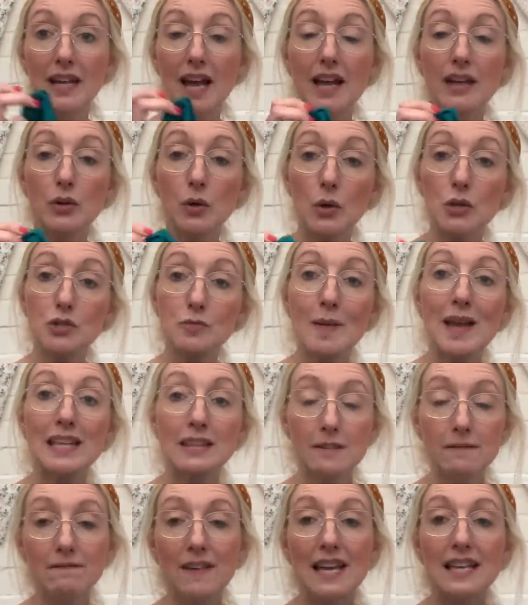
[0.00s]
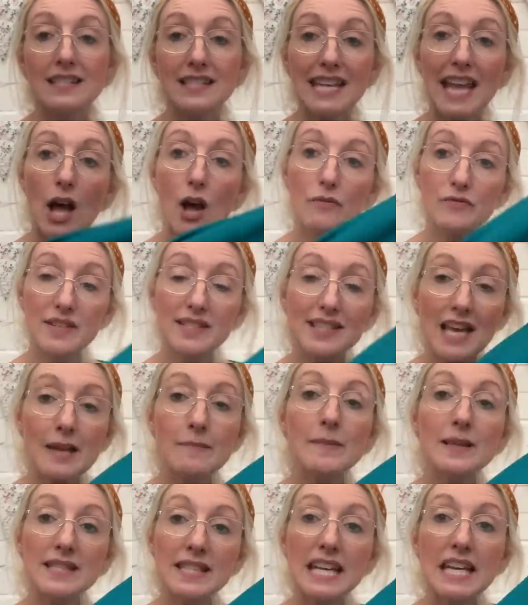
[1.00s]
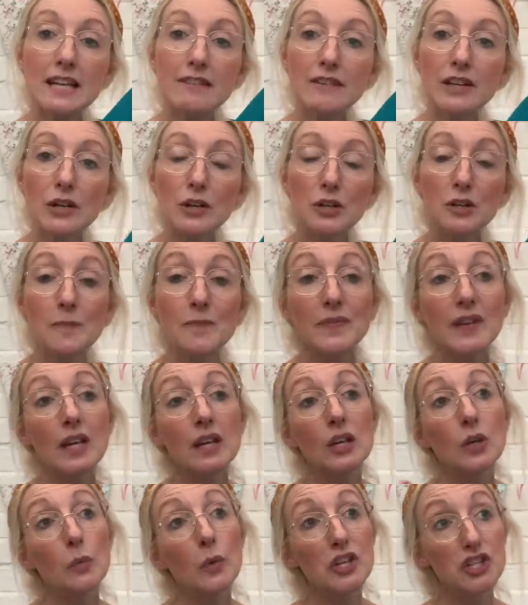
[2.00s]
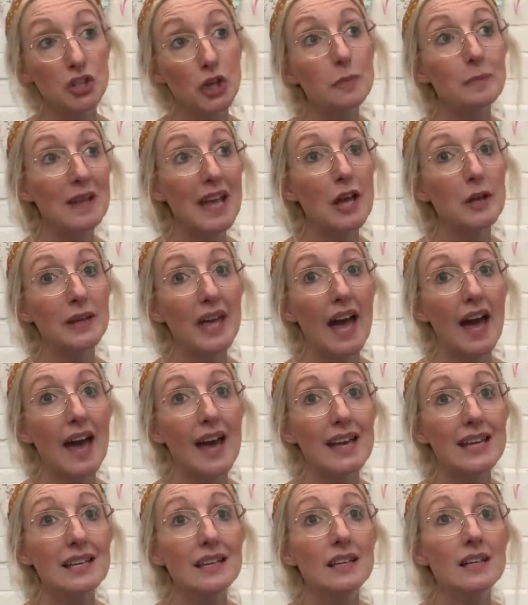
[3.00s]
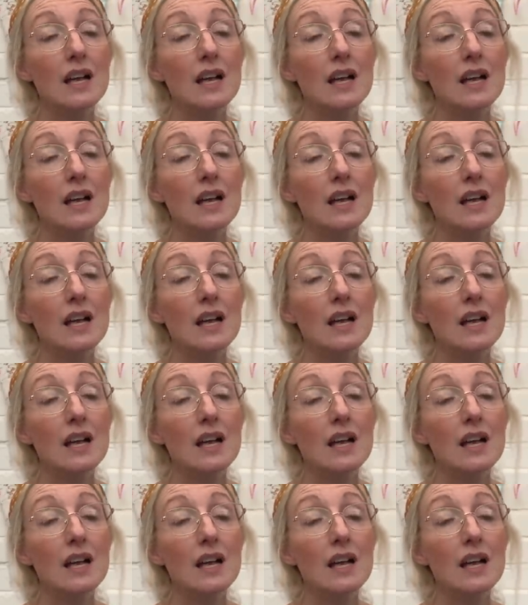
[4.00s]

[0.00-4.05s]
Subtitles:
I could make the facing out of the same material, which could be okay.